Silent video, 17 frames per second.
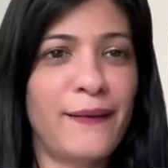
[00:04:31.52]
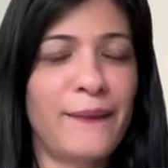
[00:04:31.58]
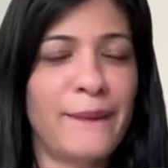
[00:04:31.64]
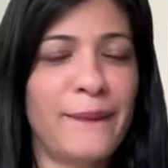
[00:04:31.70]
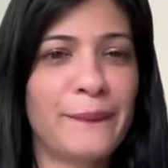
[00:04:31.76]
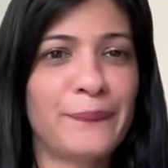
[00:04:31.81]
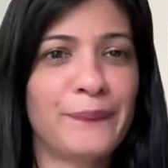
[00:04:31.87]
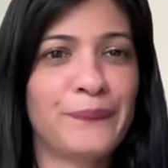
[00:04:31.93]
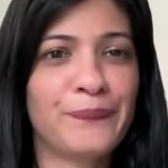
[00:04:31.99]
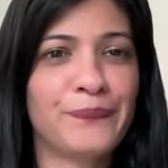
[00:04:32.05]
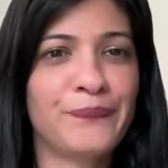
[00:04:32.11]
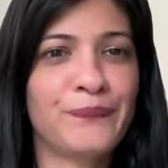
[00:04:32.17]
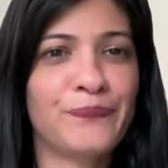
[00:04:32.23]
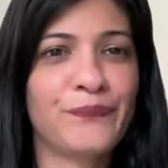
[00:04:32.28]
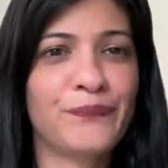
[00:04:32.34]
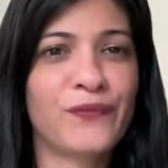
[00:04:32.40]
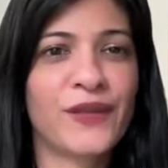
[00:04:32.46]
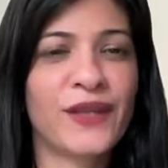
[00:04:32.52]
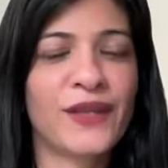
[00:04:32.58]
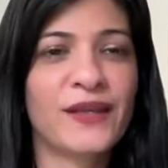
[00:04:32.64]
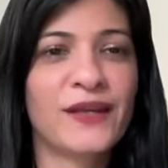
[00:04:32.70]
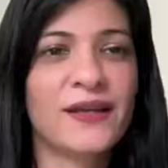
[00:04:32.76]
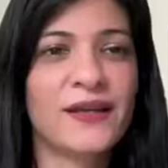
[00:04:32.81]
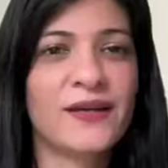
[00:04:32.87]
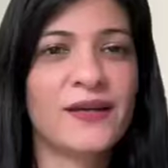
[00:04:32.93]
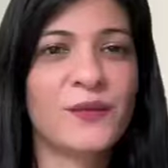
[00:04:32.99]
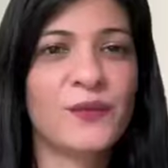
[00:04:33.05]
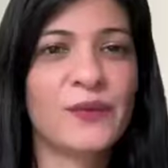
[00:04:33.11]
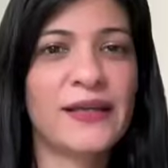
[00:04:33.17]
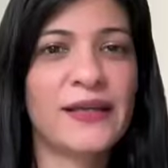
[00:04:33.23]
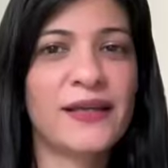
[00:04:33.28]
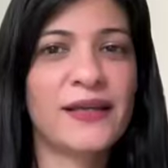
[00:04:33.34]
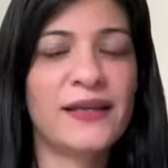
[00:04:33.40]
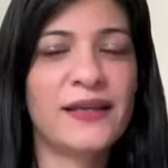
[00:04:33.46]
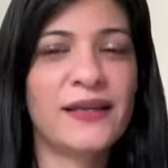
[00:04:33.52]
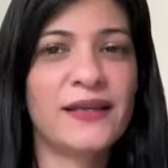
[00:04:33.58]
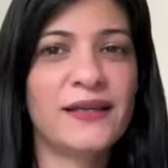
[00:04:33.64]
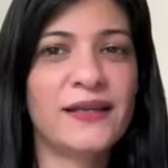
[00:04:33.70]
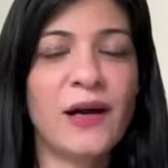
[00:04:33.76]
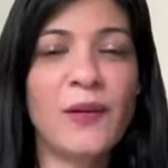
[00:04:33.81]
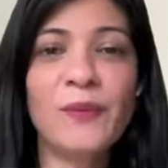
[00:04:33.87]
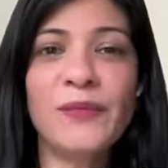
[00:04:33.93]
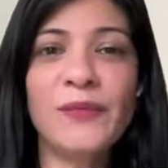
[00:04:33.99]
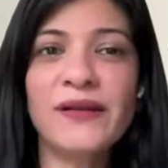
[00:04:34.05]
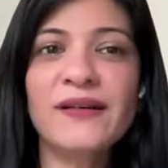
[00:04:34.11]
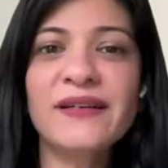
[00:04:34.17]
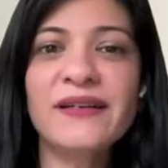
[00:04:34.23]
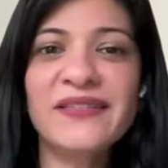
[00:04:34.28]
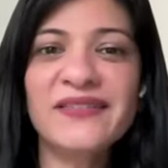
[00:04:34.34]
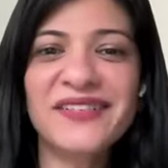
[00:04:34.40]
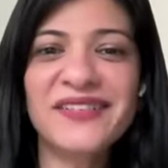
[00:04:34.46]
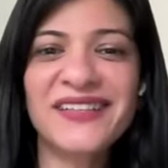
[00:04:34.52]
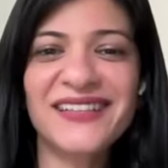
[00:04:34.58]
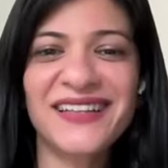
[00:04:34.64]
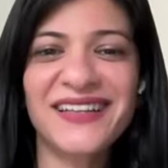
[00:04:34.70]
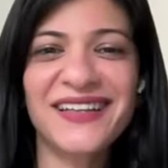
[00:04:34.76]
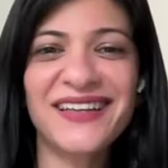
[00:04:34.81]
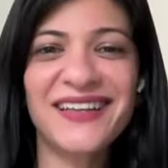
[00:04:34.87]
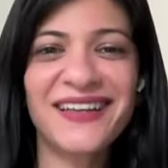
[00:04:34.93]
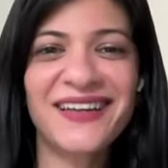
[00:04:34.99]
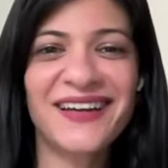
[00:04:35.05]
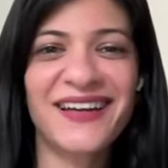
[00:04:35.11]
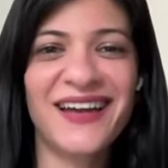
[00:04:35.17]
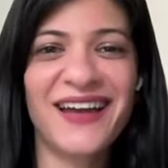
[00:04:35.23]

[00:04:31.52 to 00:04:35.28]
Um, we come here every day